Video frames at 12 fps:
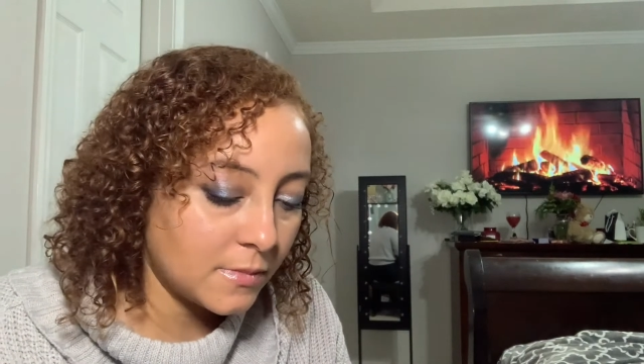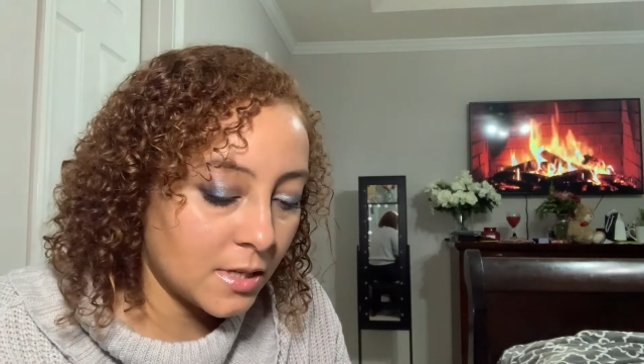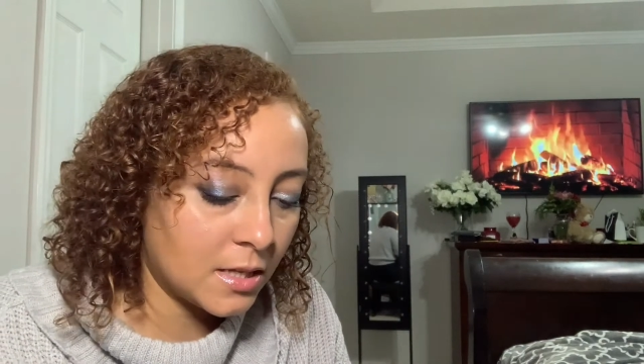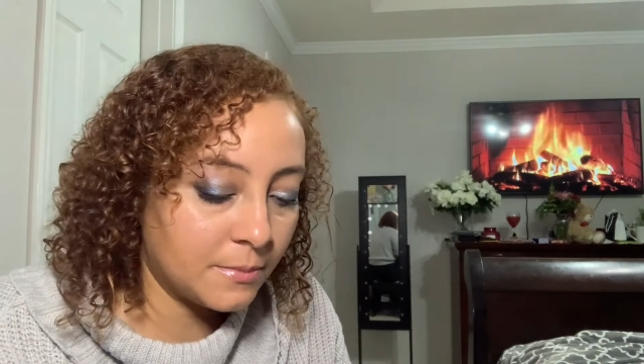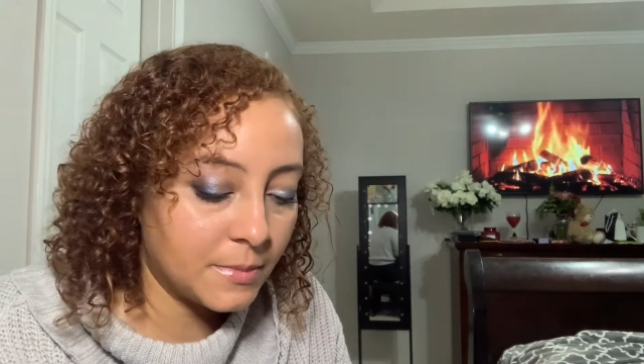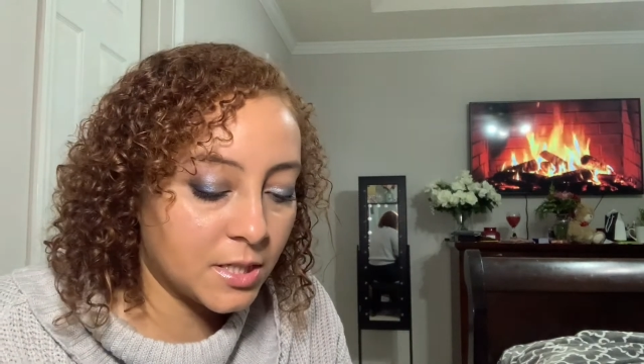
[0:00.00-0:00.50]

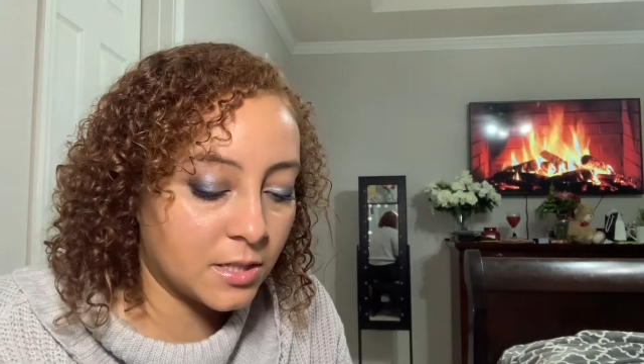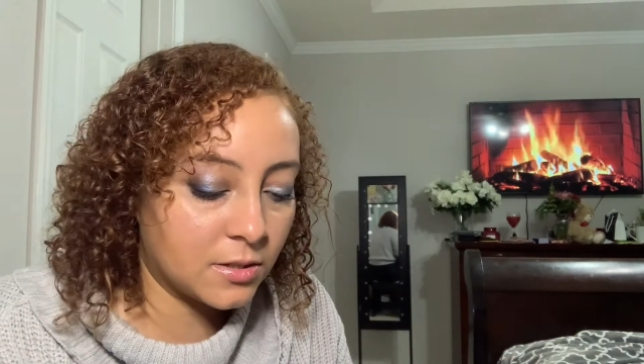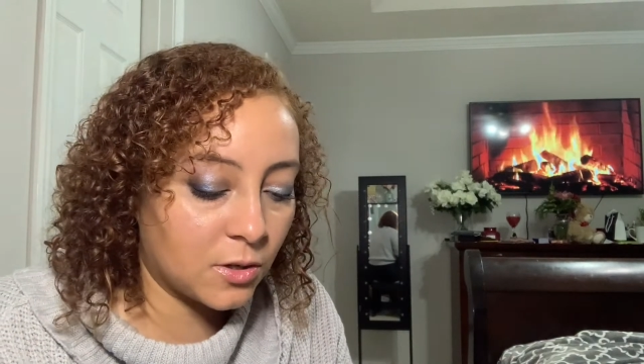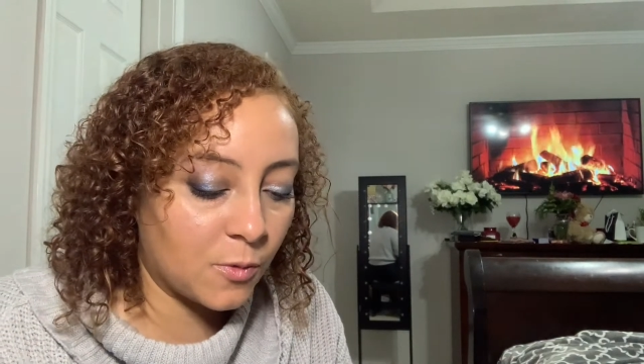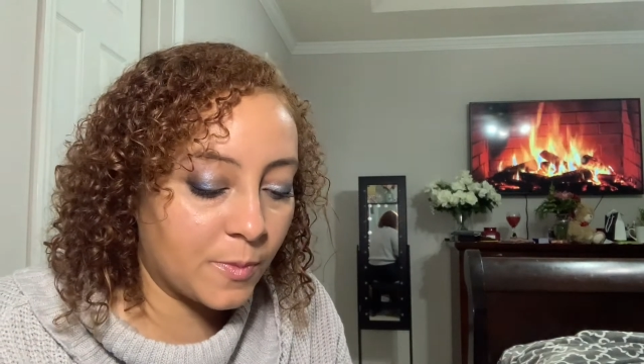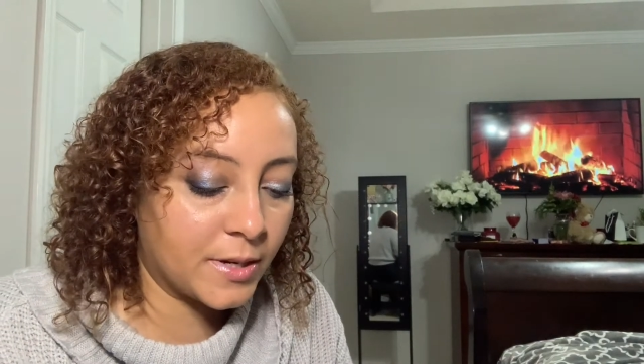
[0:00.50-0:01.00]
Let me just
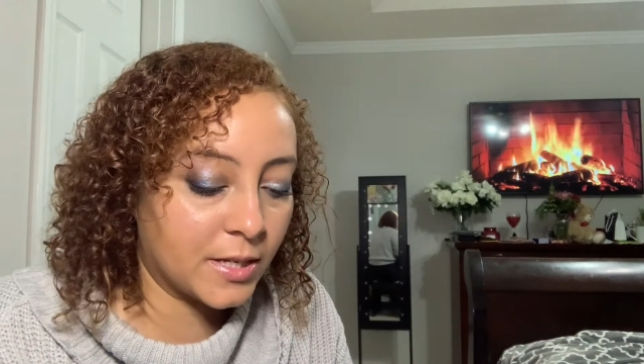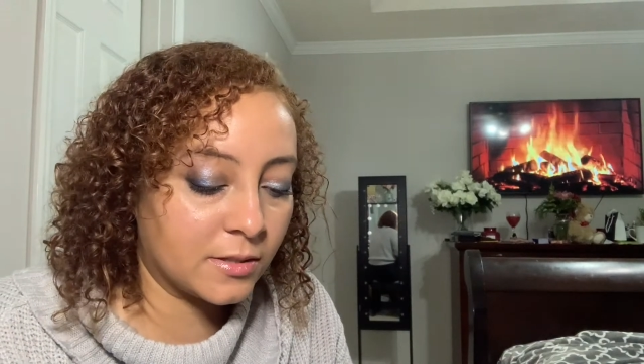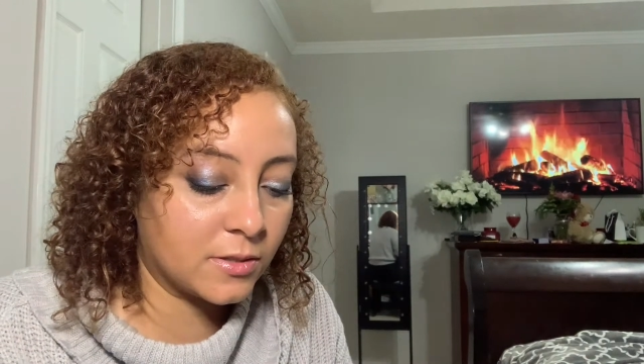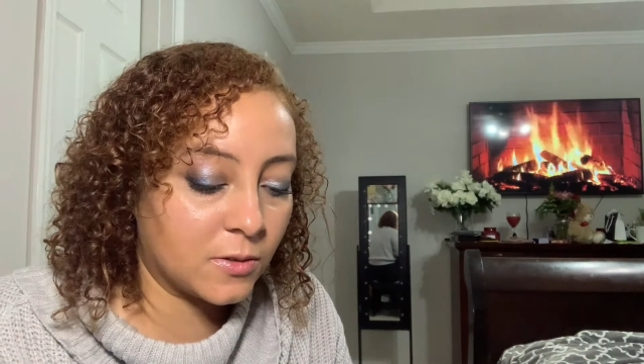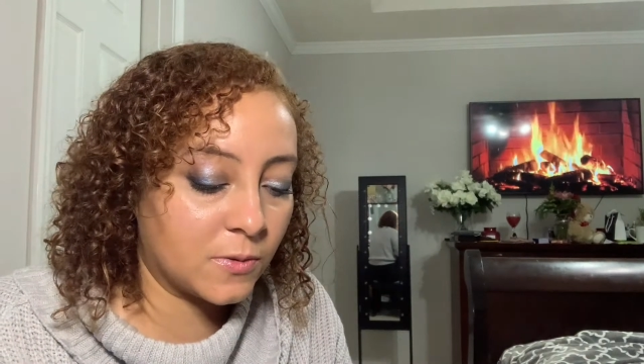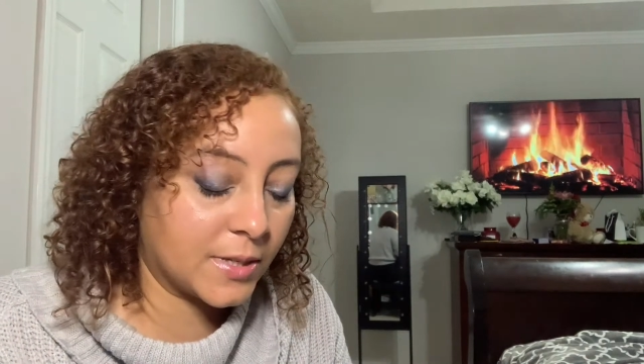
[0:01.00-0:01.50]
open it
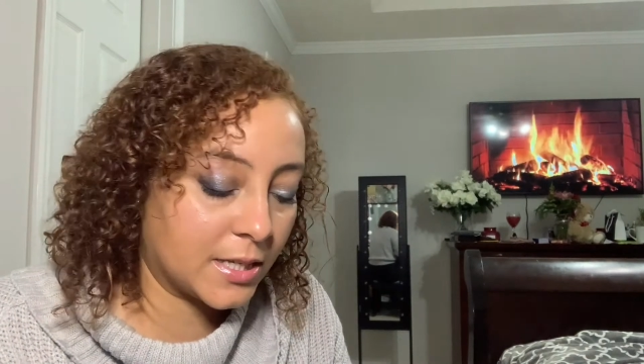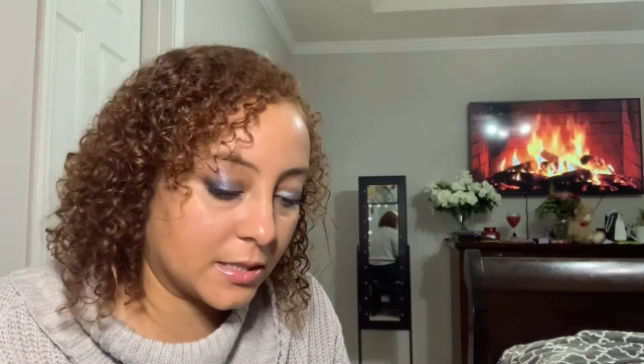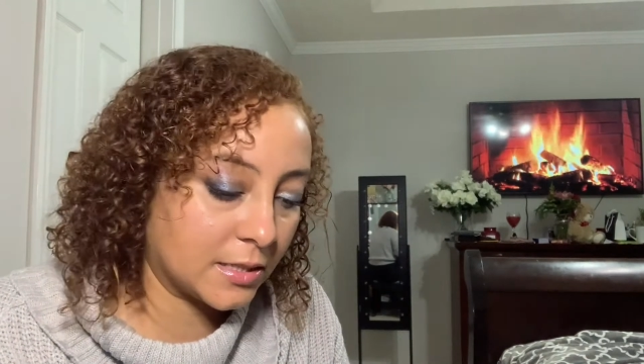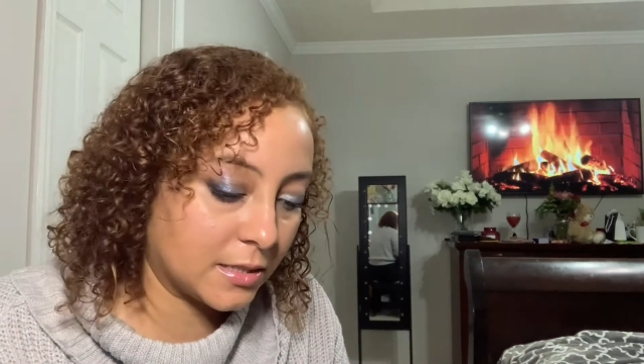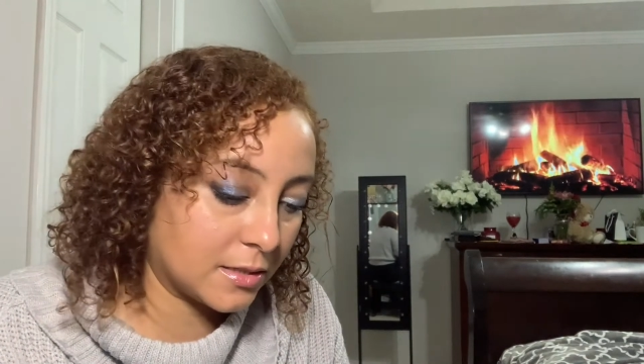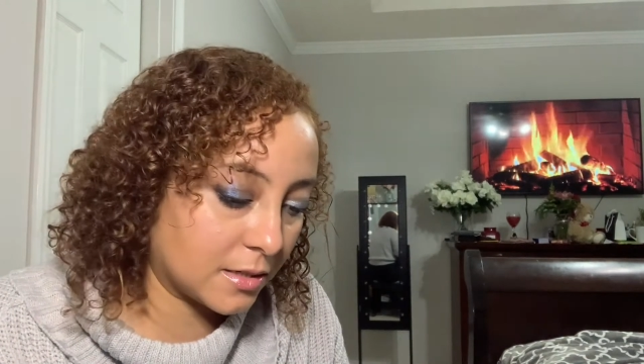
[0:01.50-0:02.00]
so we can
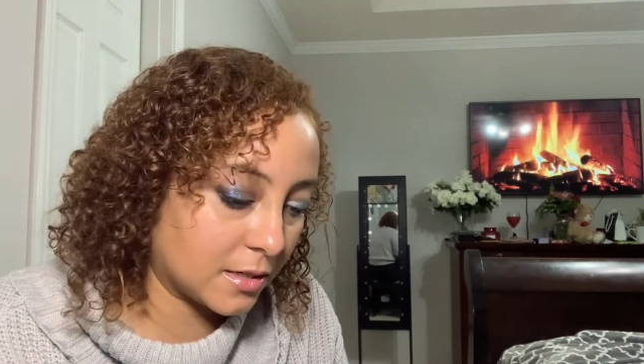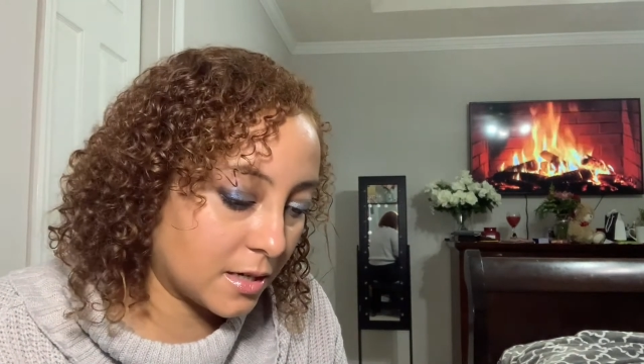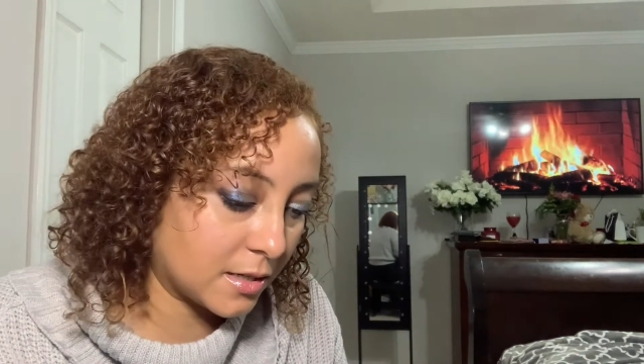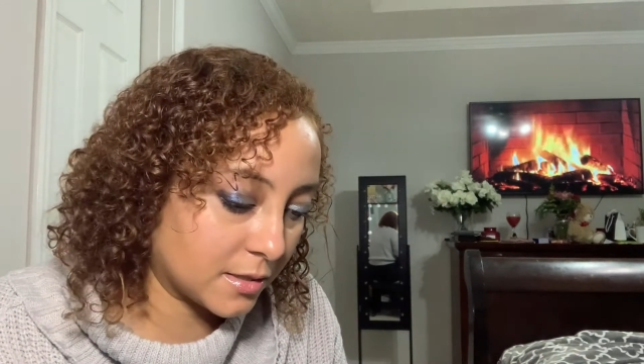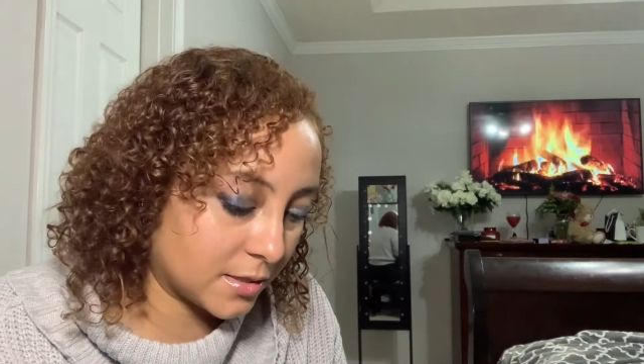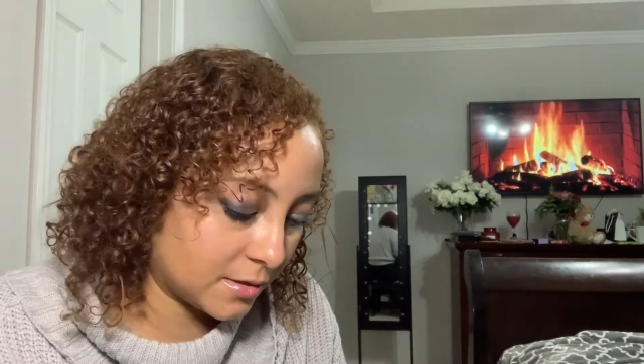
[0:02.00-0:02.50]
see the
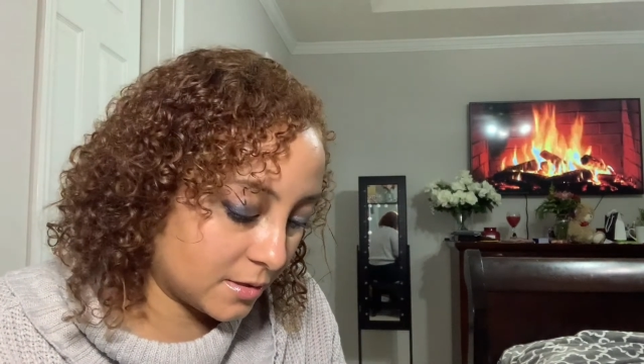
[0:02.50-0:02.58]
color.